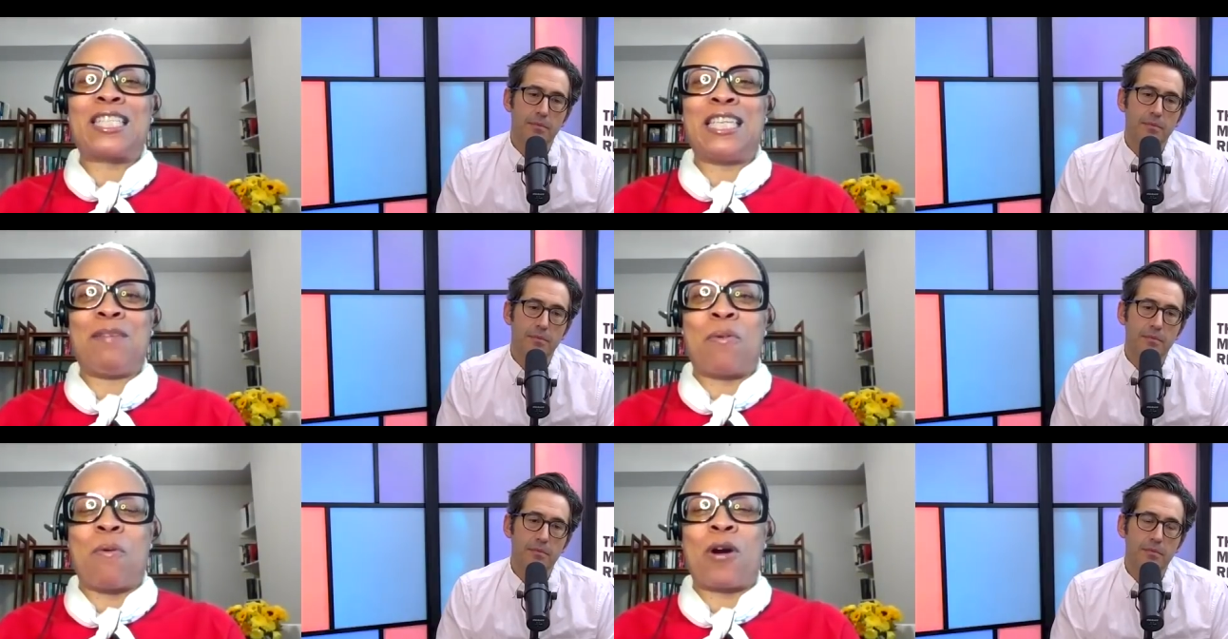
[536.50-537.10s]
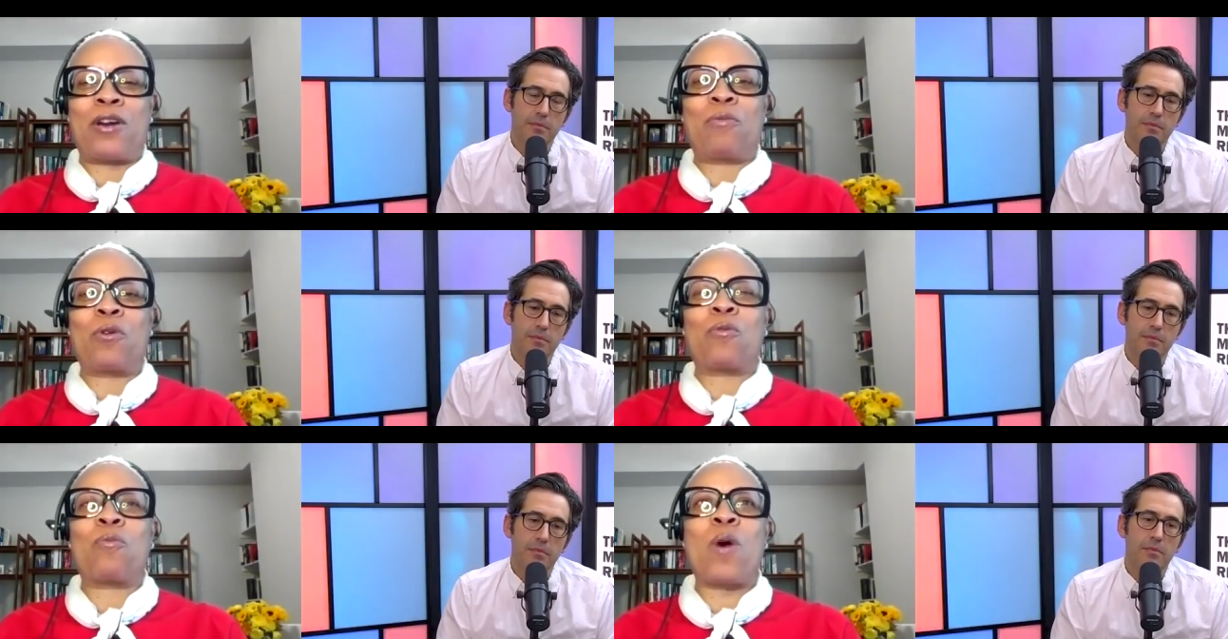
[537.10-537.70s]
Speaker 1: Seaborn
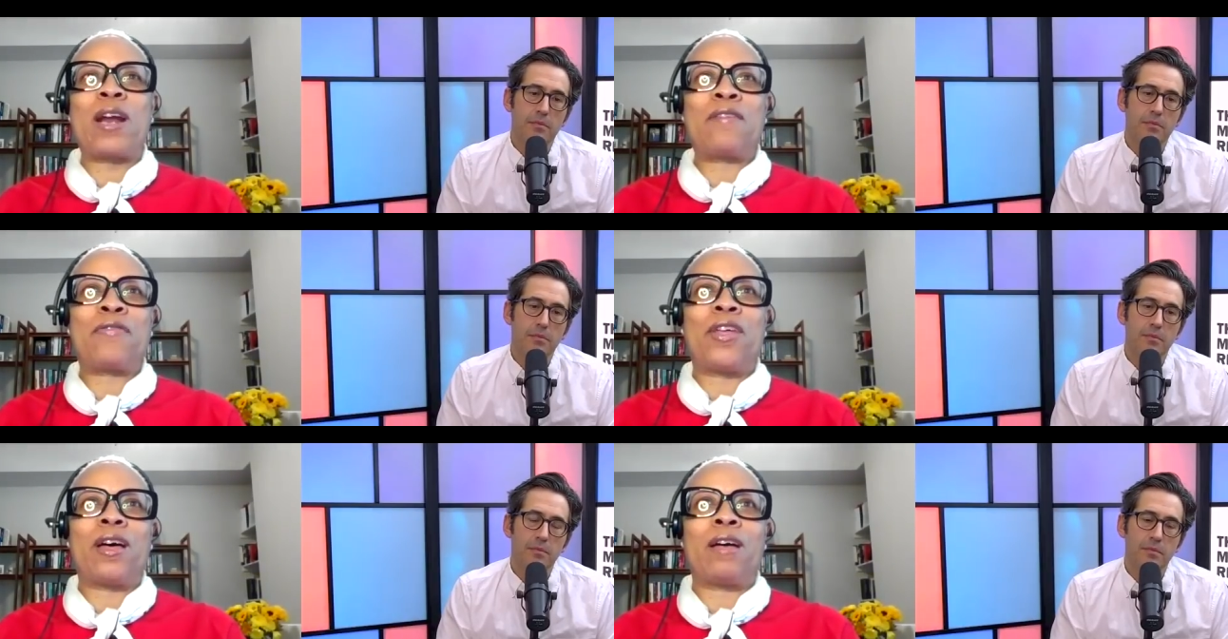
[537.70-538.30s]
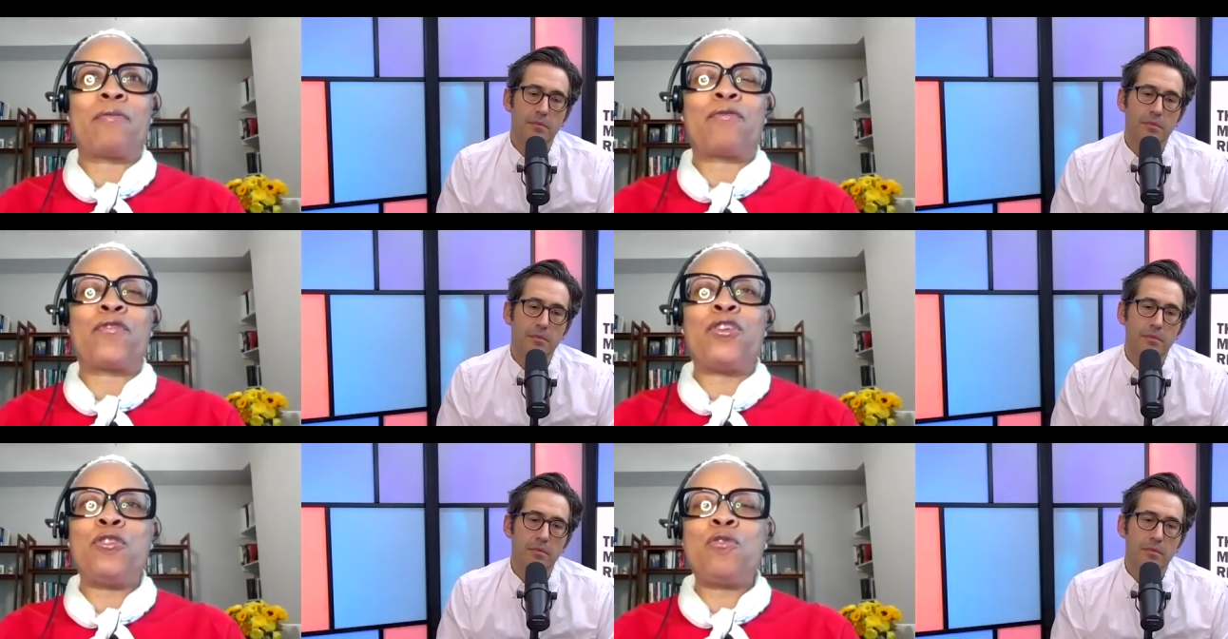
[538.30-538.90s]
were one of the
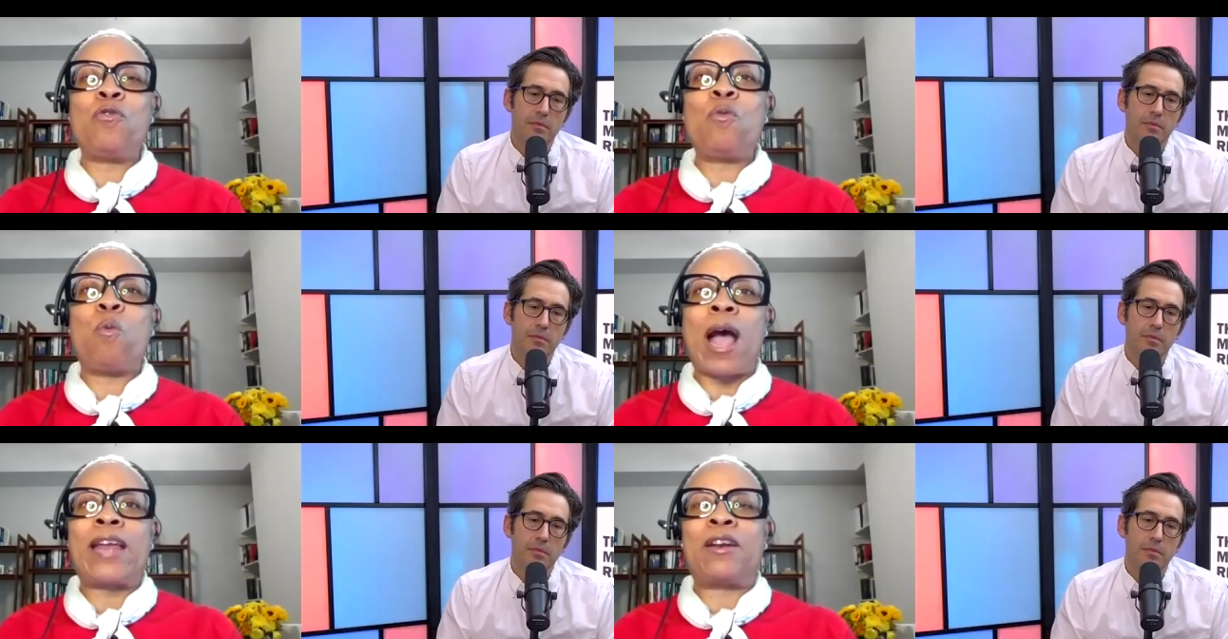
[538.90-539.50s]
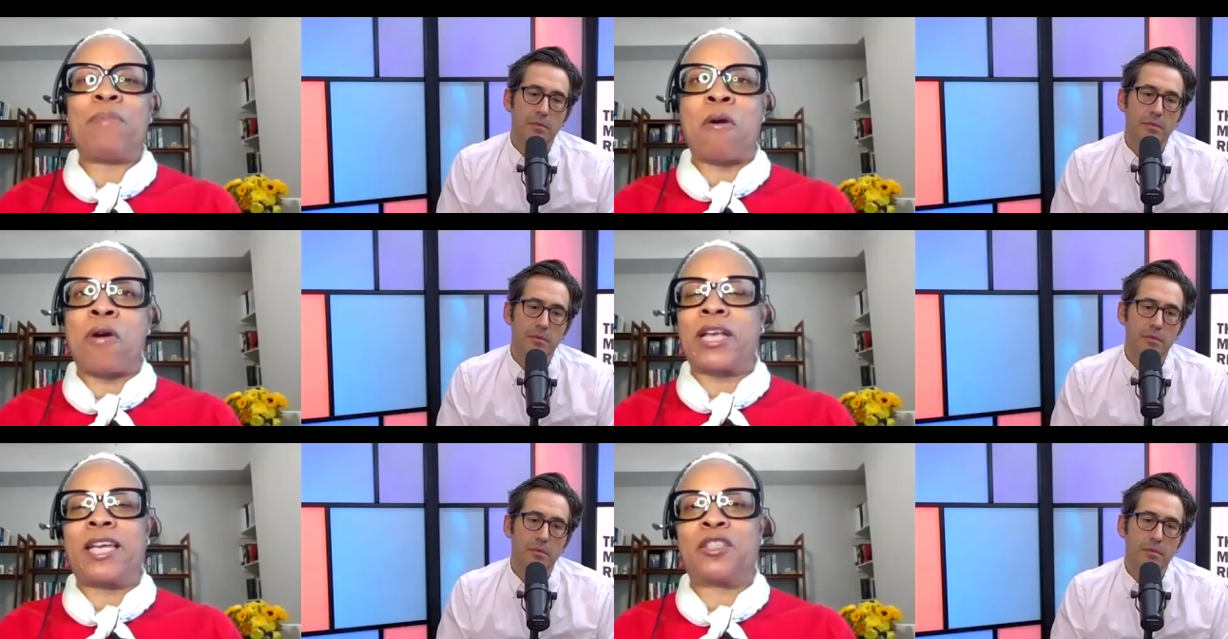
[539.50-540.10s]
few white
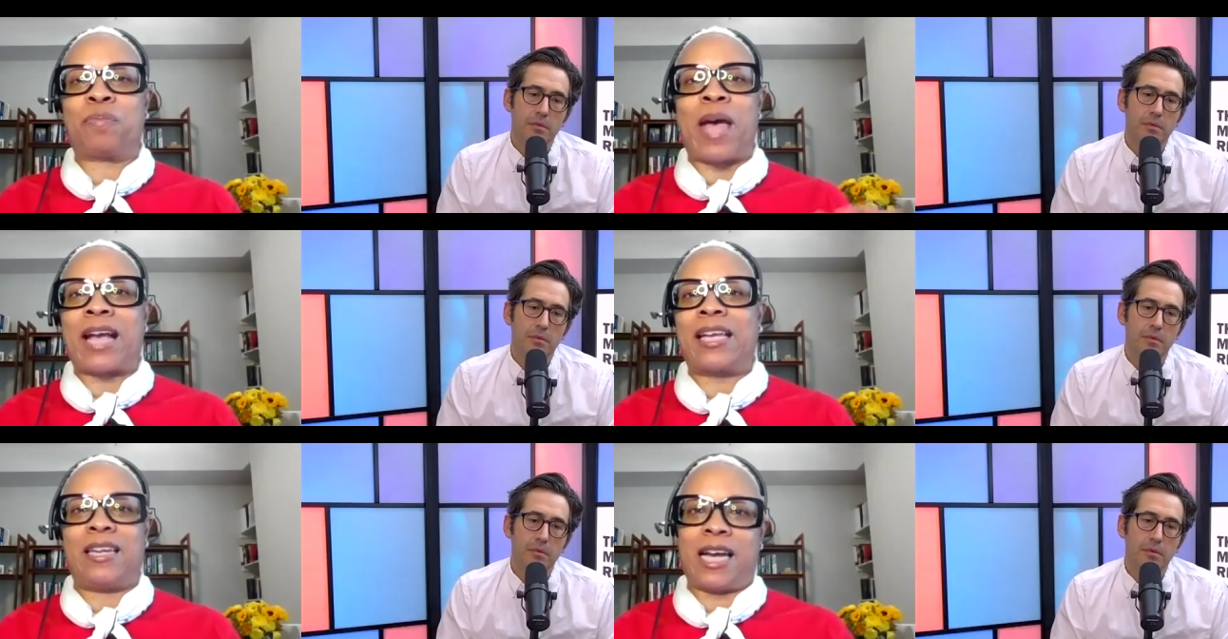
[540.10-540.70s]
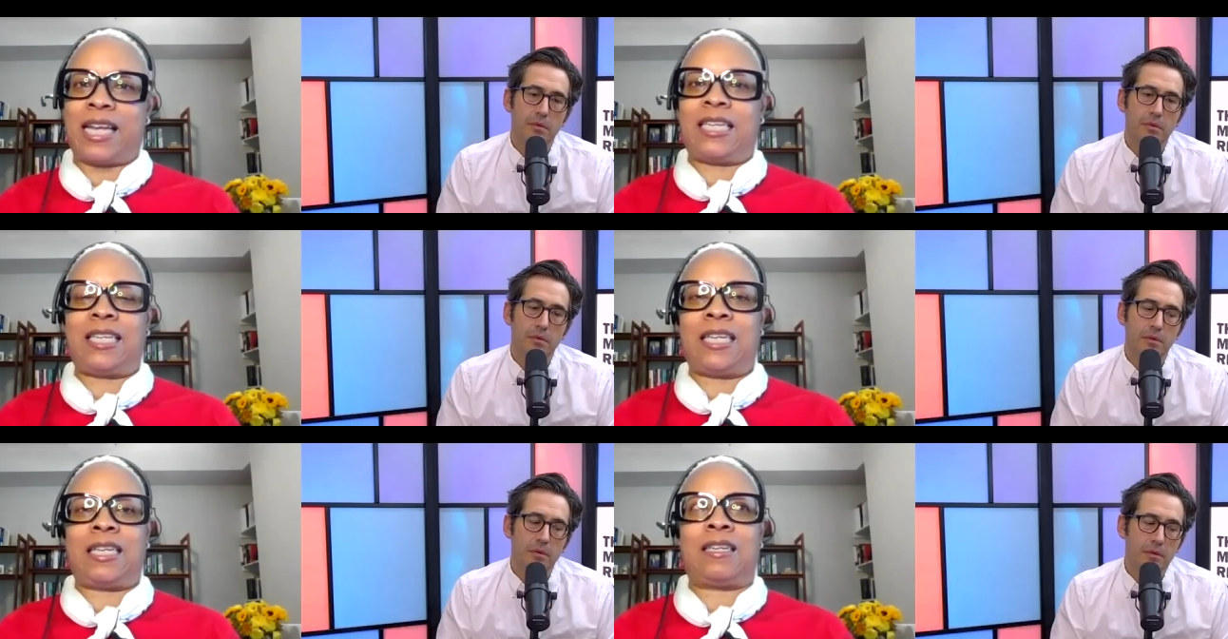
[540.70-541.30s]
Americans back in
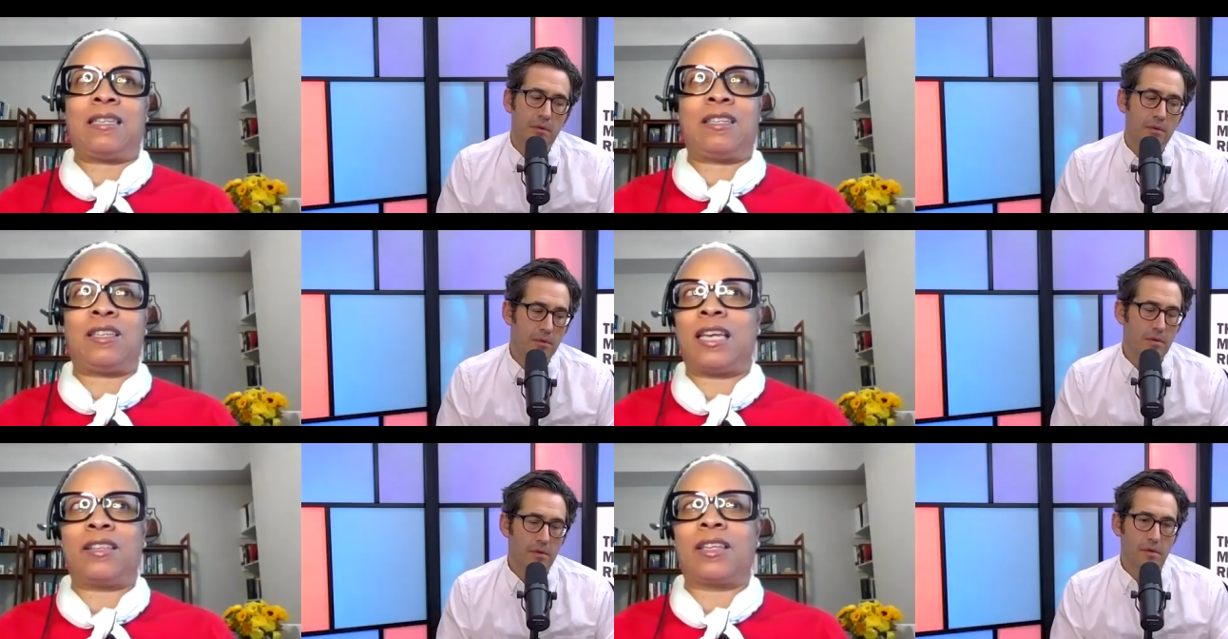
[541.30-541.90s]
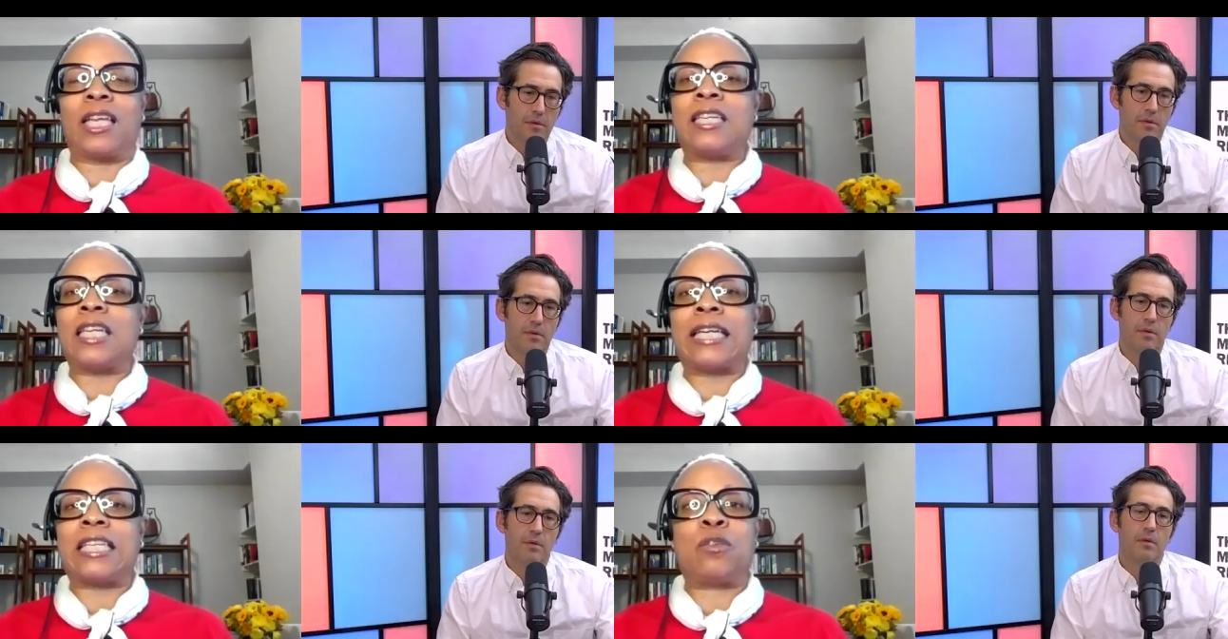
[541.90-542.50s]
nineteen in the late
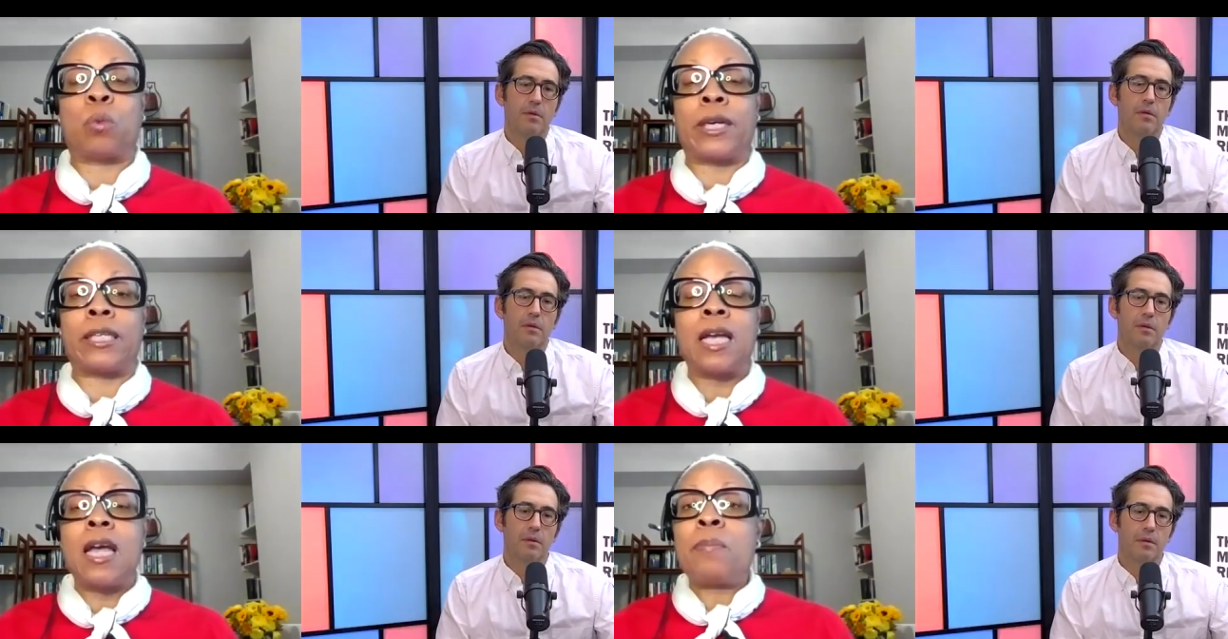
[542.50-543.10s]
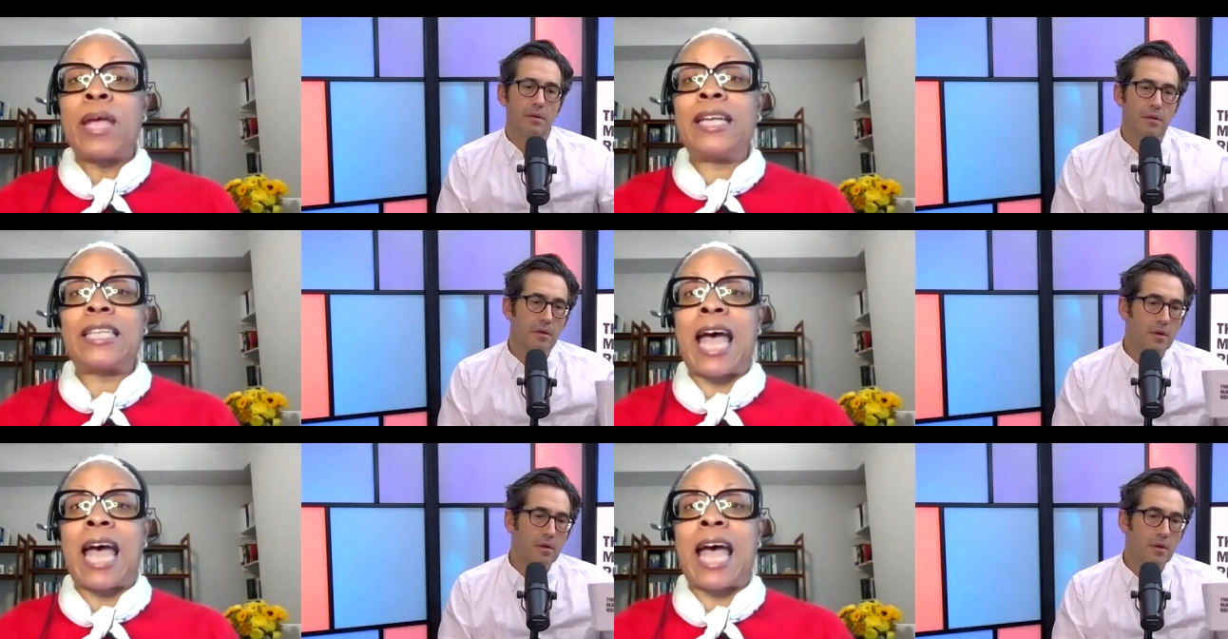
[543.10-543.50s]
nineteen twenties paying